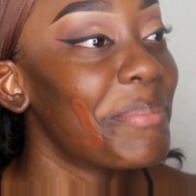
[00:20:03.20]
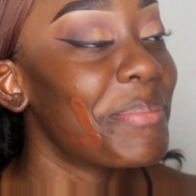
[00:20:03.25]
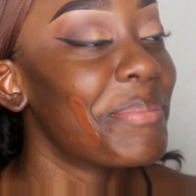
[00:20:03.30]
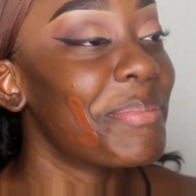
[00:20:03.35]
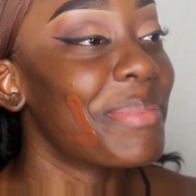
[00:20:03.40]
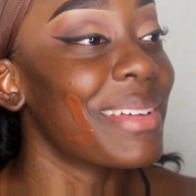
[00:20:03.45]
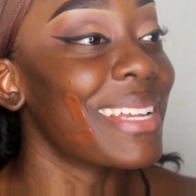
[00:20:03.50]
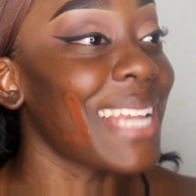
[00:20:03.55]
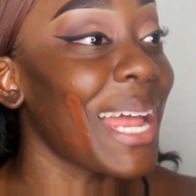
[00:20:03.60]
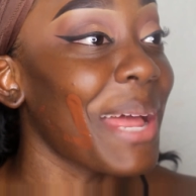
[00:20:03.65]

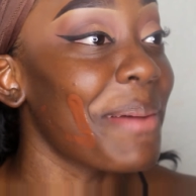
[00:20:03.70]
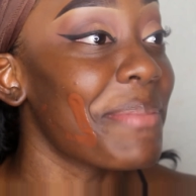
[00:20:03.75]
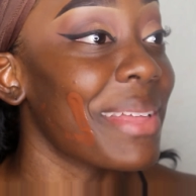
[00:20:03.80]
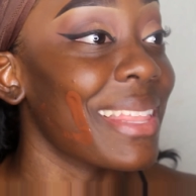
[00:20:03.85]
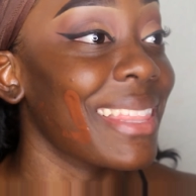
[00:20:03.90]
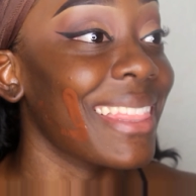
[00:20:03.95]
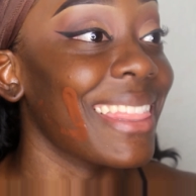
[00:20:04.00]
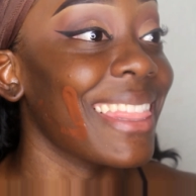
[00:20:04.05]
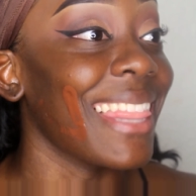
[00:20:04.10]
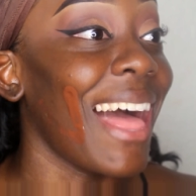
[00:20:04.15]
Dude, I've
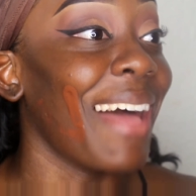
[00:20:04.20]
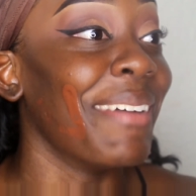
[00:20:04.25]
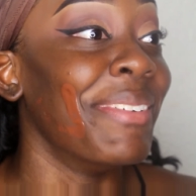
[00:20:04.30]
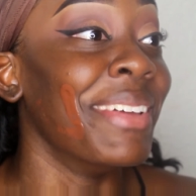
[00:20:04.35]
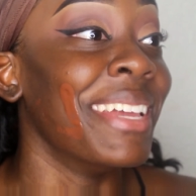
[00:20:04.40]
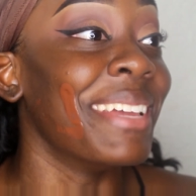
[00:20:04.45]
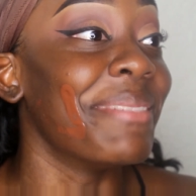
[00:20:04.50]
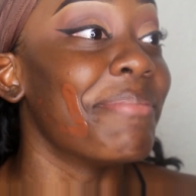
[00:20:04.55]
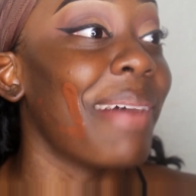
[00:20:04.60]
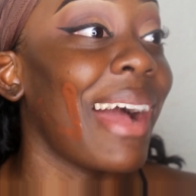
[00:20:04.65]
been
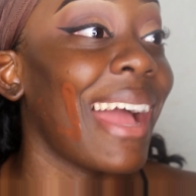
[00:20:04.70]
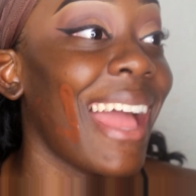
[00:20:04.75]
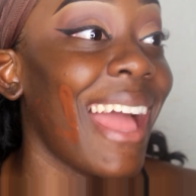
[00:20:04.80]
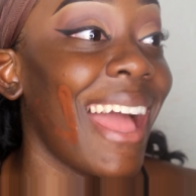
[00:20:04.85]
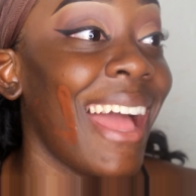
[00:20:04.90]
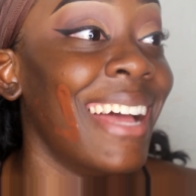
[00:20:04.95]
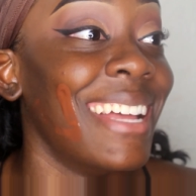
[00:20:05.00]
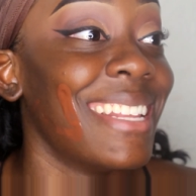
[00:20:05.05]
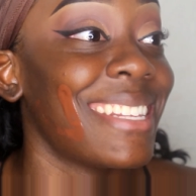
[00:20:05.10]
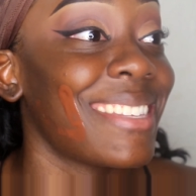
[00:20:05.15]
laughing my
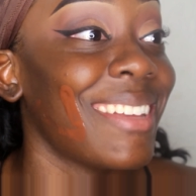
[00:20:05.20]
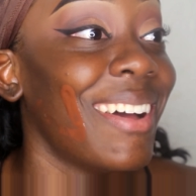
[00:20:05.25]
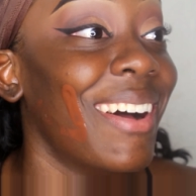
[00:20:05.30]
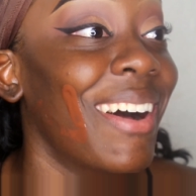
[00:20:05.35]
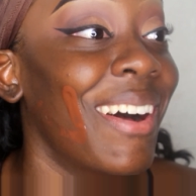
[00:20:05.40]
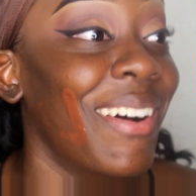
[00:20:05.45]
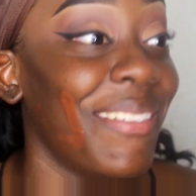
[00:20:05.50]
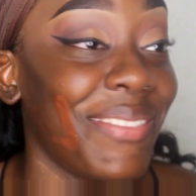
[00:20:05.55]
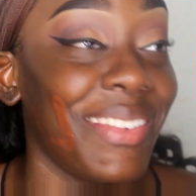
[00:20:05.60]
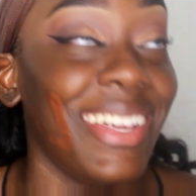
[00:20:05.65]
ass
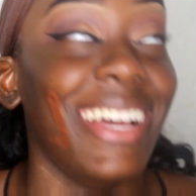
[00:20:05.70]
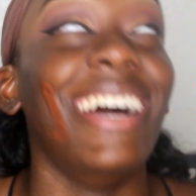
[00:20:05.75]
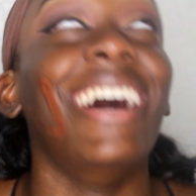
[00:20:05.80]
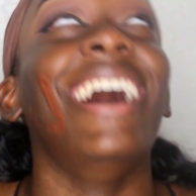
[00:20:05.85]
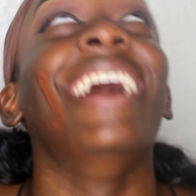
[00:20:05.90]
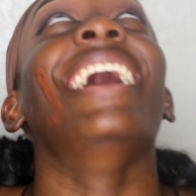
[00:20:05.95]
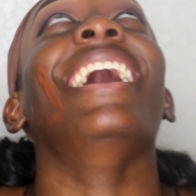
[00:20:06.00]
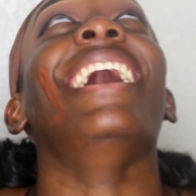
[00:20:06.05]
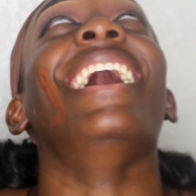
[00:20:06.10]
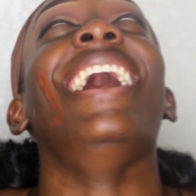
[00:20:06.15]
off.
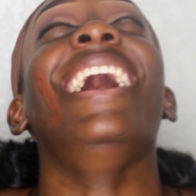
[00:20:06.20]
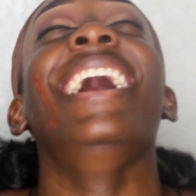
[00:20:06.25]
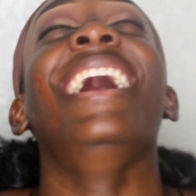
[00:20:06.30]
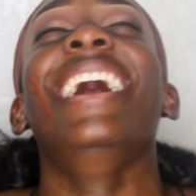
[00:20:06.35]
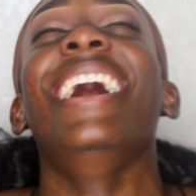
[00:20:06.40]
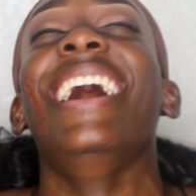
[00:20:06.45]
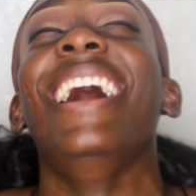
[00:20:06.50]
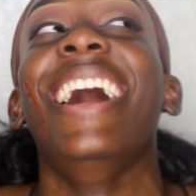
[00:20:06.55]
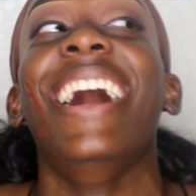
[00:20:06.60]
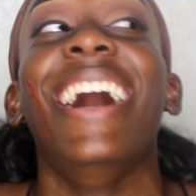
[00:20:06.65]

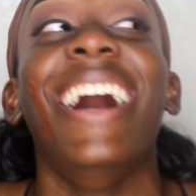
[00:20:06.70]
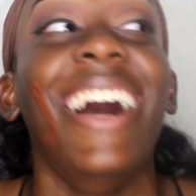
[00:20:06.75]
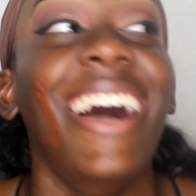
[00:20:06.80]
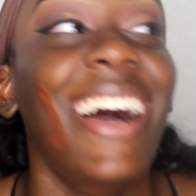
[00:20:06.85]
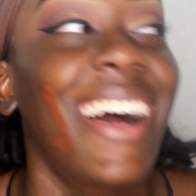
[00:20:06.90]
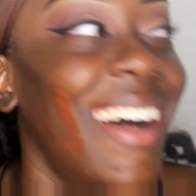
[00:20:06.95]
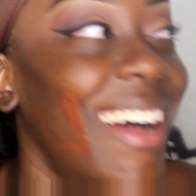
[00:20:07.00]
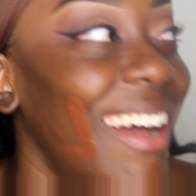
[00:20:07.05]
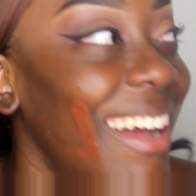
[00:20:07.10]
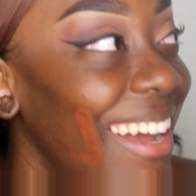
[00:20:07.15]
Is this
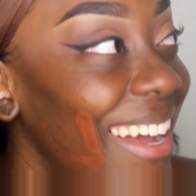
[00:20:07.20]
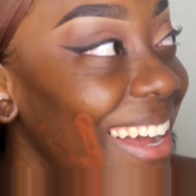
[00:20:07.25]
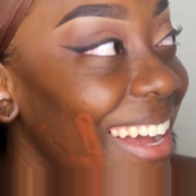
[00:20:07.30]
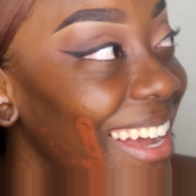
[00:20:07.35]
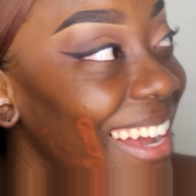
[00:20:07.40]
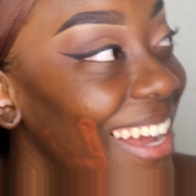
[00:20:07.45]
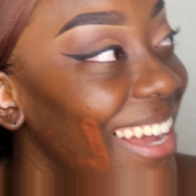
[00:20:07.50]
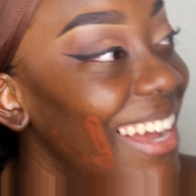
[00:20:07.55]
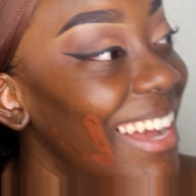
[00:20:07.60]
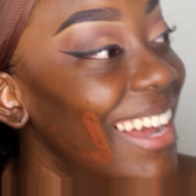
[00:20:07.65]

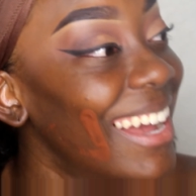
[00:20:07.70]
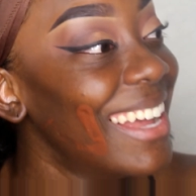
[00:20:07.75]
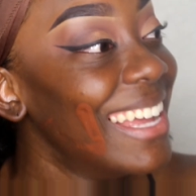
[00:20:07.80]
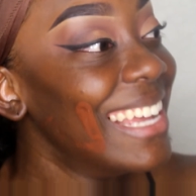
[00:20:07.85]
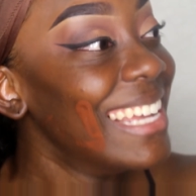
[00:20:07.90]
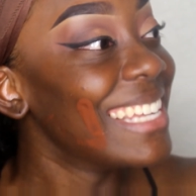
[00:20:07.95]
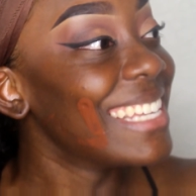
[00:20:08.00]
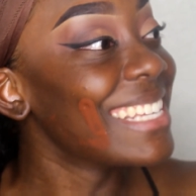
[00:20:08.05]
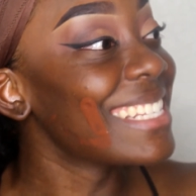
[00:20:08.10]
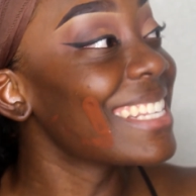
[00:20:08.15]

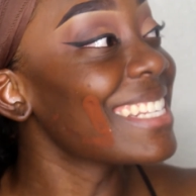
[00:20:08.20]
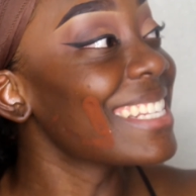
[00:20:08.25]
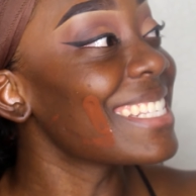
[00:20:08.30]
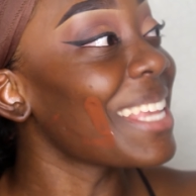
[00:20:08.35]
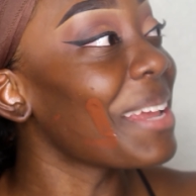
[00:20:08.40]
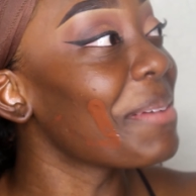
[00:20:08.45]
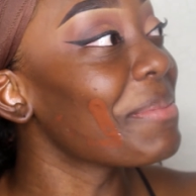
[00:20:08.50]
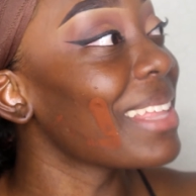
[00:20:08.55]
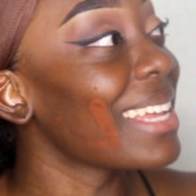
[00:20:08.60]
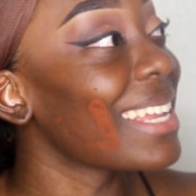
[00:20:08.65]
the
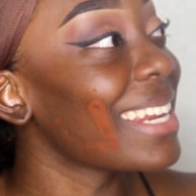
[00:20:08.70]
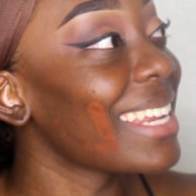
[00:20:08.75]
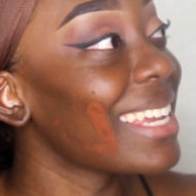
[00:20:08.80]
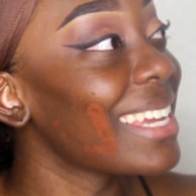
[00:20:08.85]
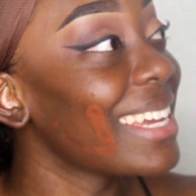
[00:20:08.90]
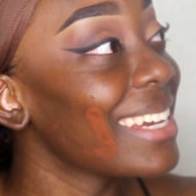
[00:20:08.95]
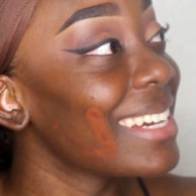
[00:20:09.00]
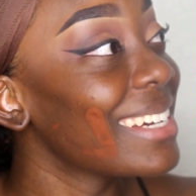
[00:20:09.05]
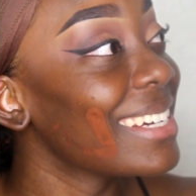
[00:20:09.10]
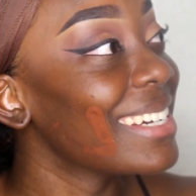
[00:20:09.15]
same
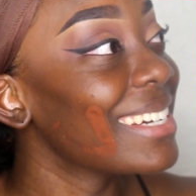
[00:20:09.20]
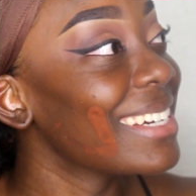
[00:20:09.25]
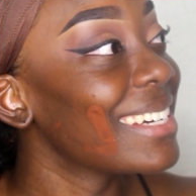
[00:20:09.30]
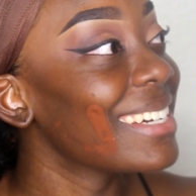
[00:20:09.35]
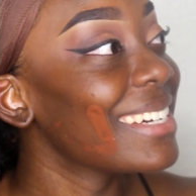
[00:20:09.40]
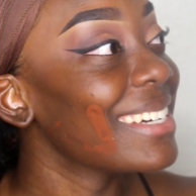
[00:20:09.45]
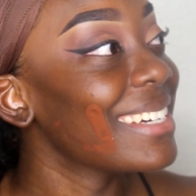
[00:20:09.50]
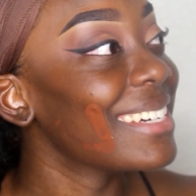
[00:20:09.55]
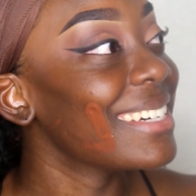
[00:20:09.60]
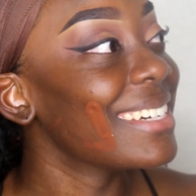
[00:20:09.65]
lady?
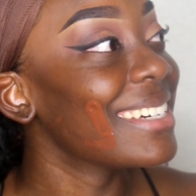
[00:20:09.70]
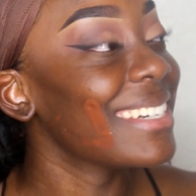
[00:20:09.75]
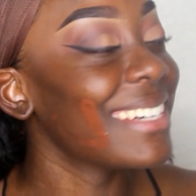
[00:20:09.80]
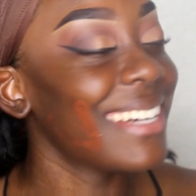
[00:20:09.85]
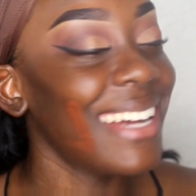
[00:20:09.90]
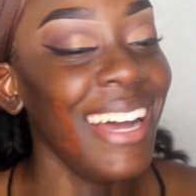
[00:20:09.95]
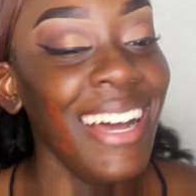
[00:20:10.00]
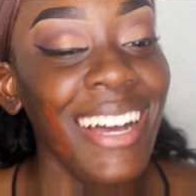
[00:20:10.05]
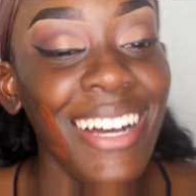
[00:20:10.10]
Yeah.